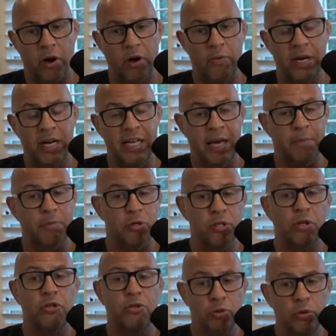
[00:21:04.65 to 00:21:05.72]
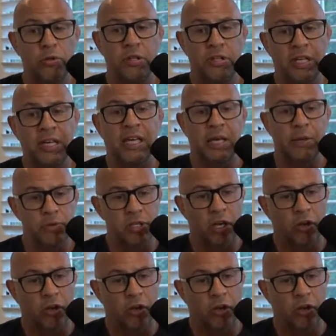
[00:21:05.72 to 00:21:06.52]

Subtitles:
I really am, because I do think he was